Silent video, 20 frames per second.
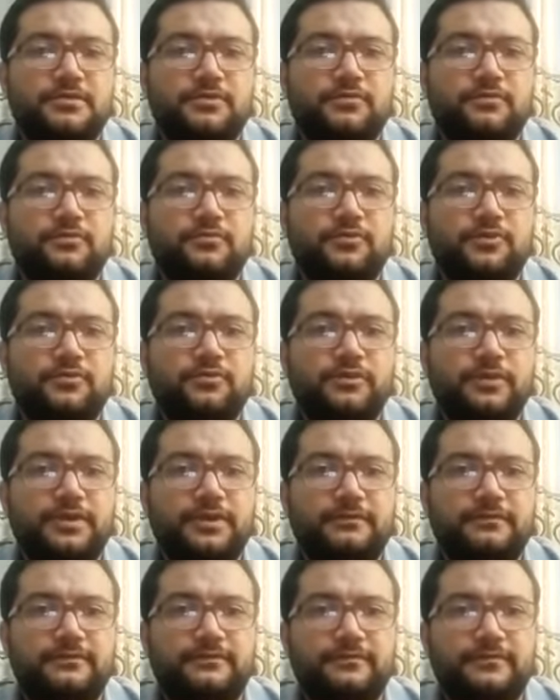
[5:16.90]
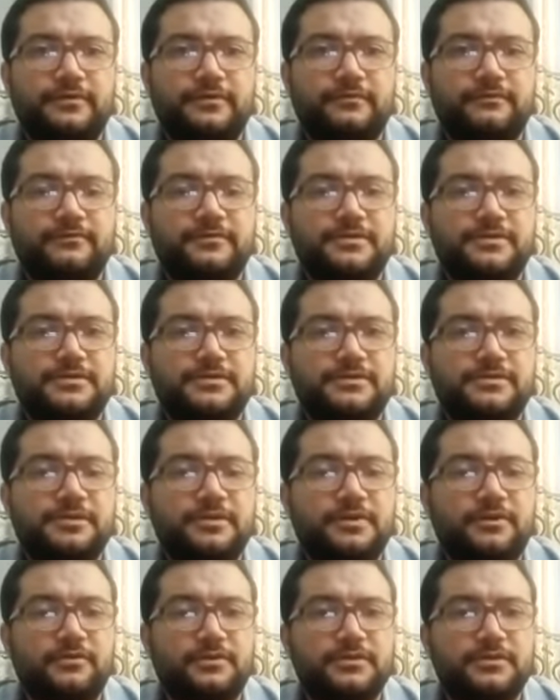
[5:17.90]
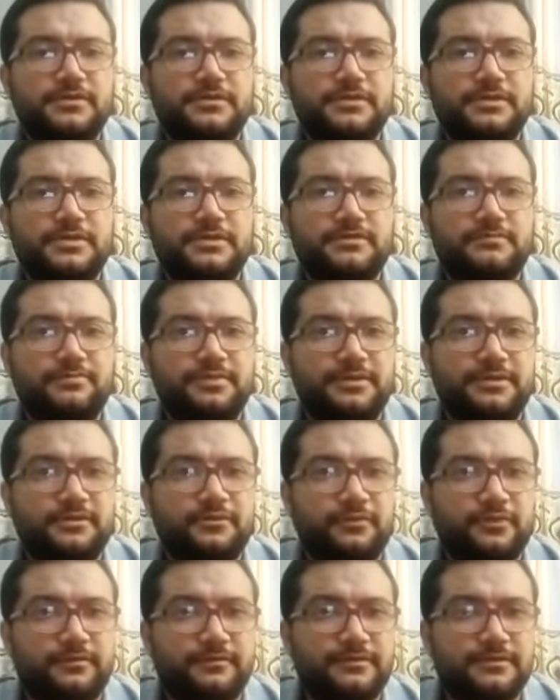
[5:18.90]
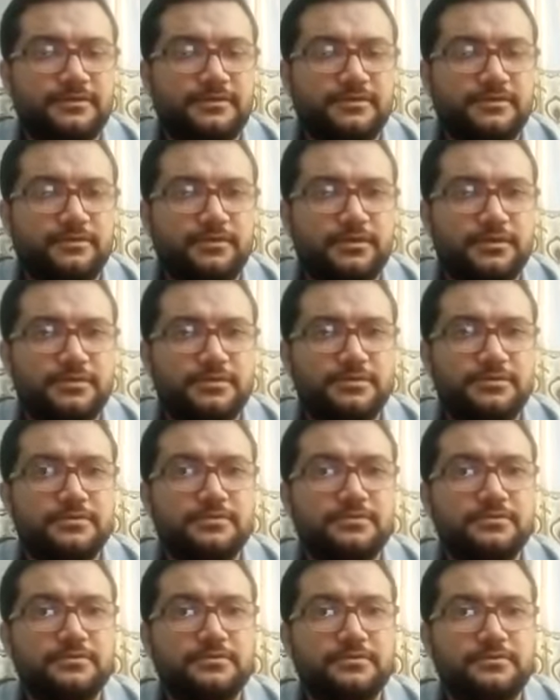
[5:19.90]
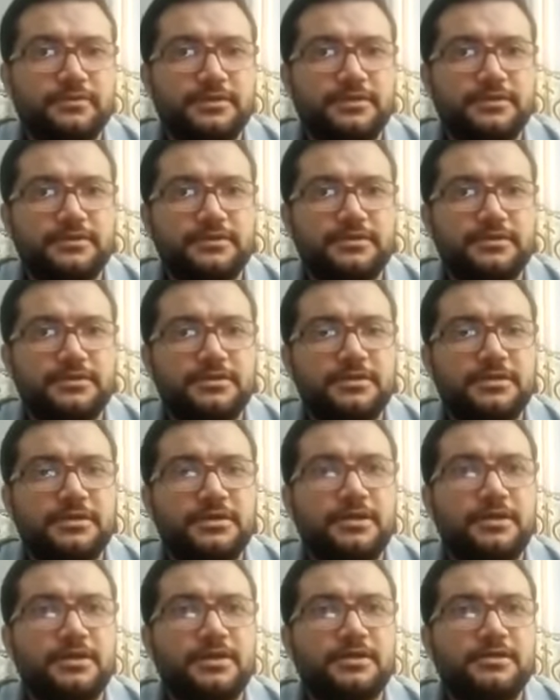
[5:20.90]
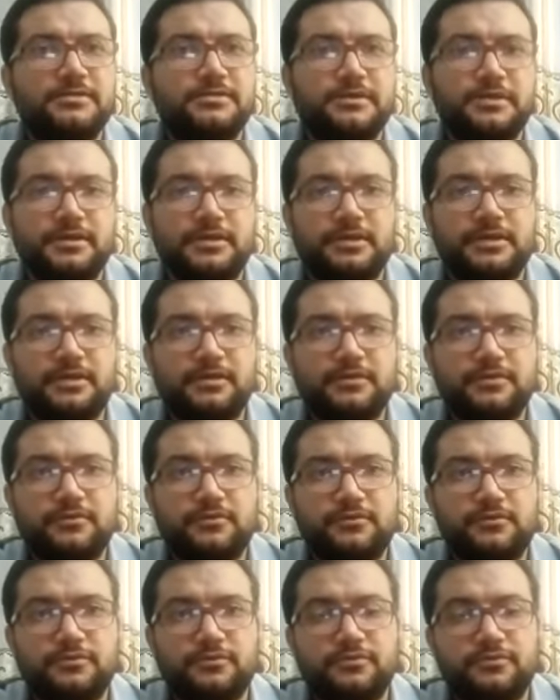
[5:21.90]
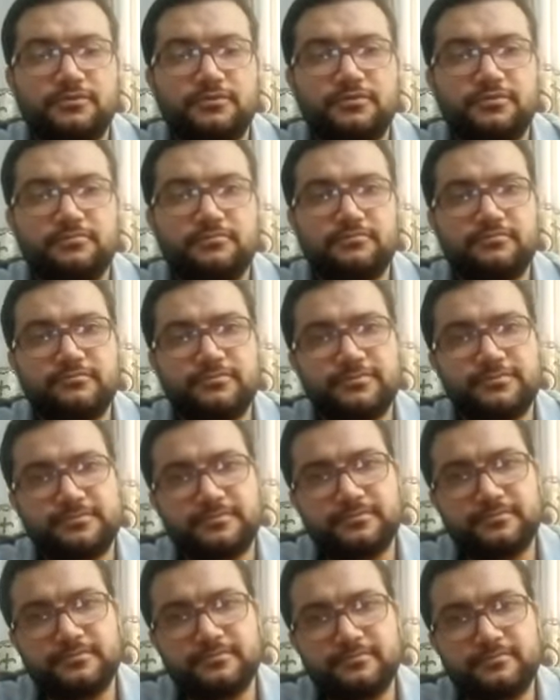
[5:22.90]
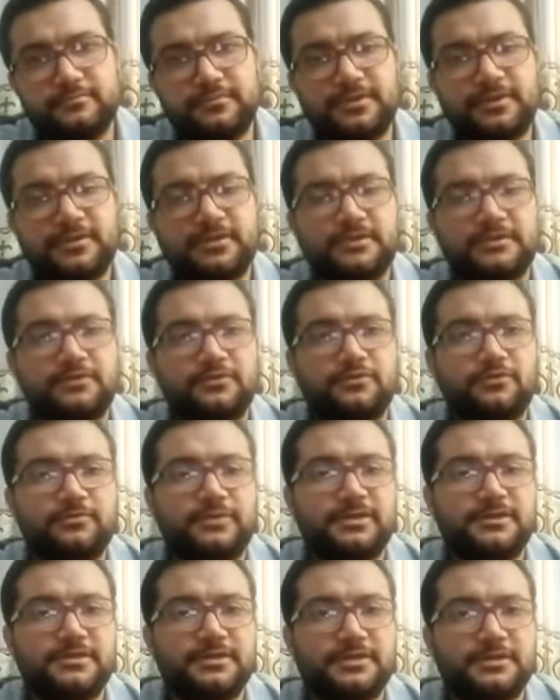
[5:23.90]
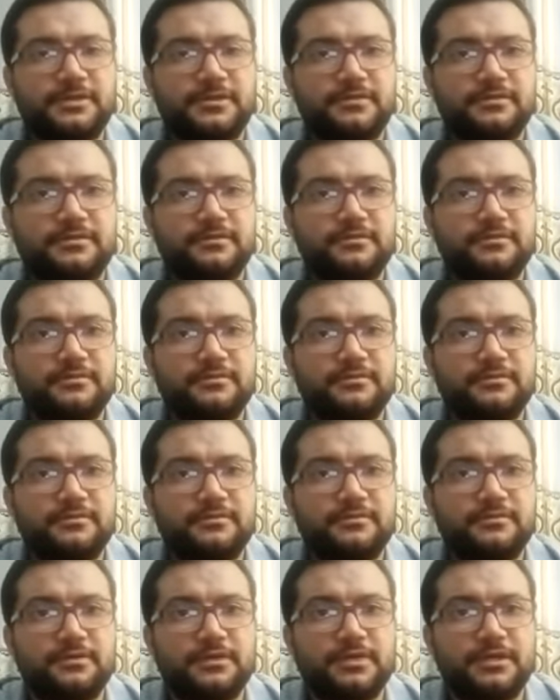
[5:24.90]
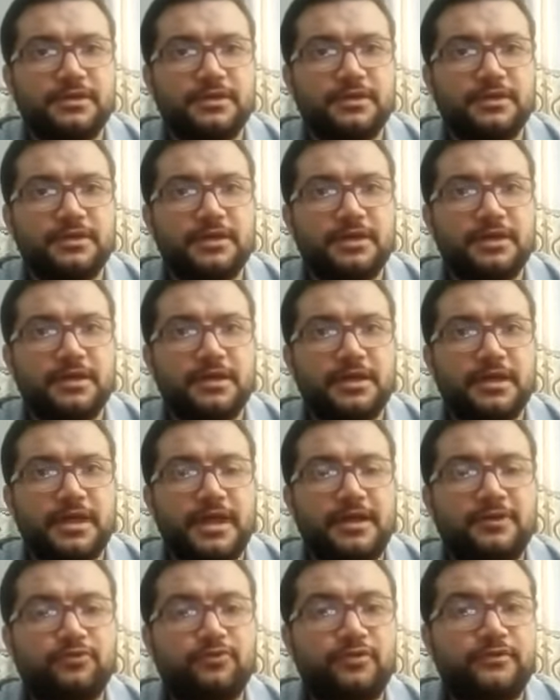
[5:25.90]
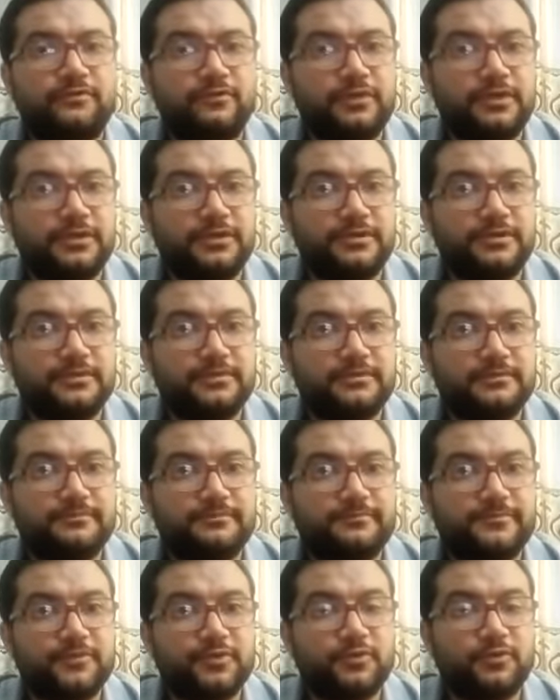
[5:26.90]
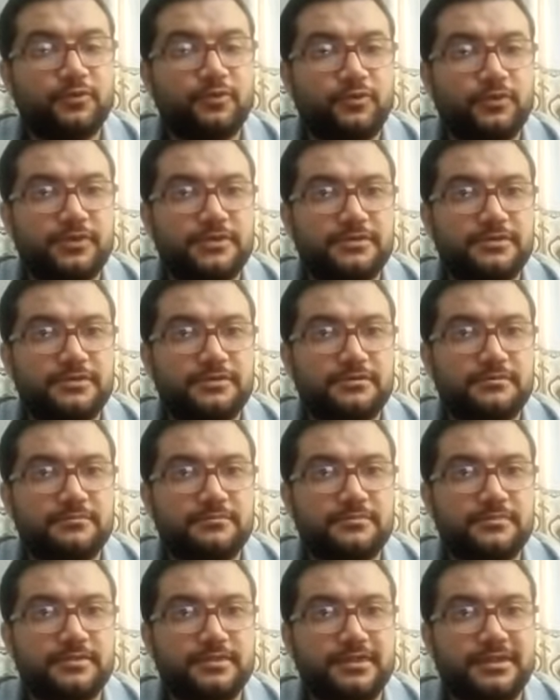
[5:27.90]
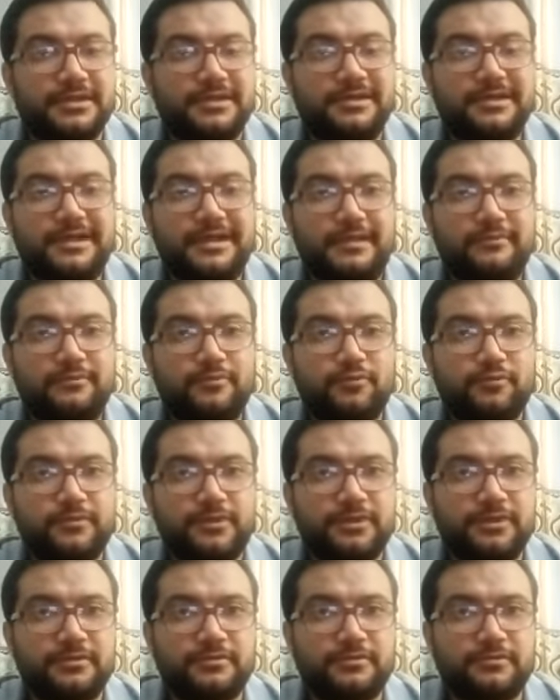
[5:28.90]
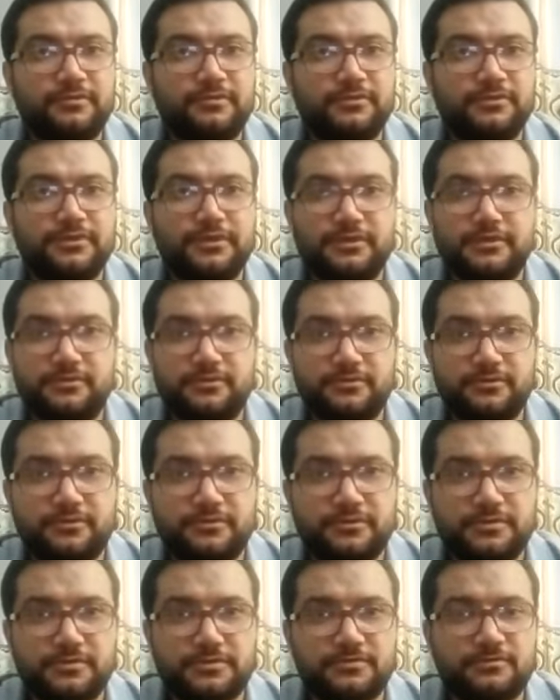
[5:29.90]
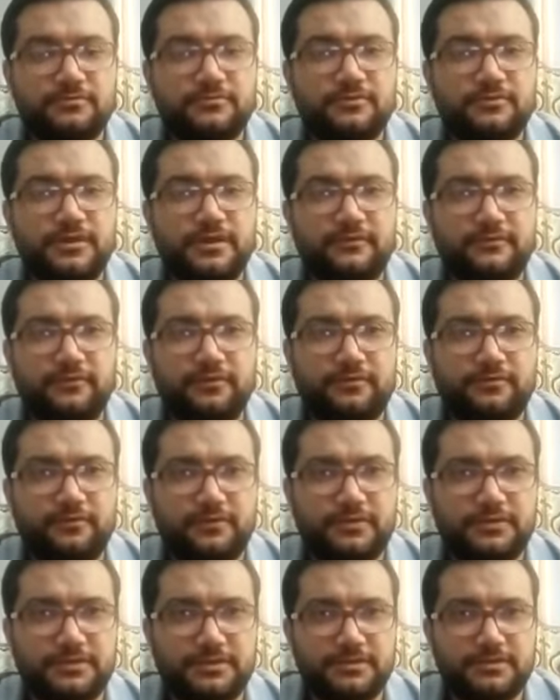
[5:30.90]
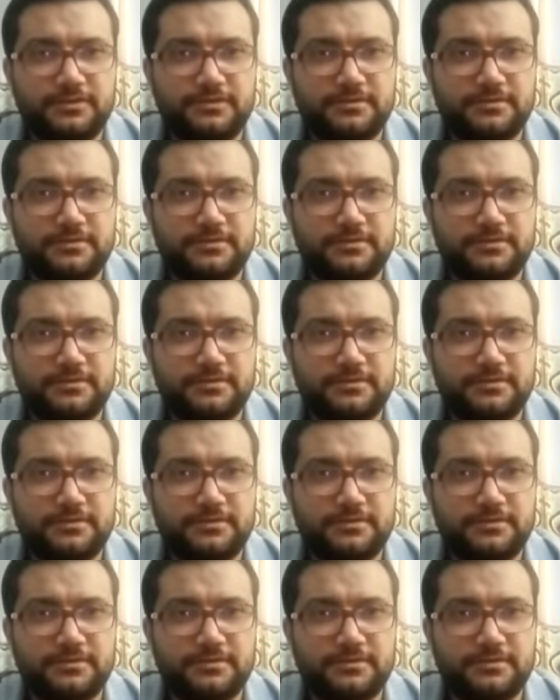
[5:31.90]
what we give in first 3 hours, it is better to give crystalloids. Okay, Ringer or beta normal saline. Okay, and to avoid colloids like albumin or dextrose, we have to avoid this.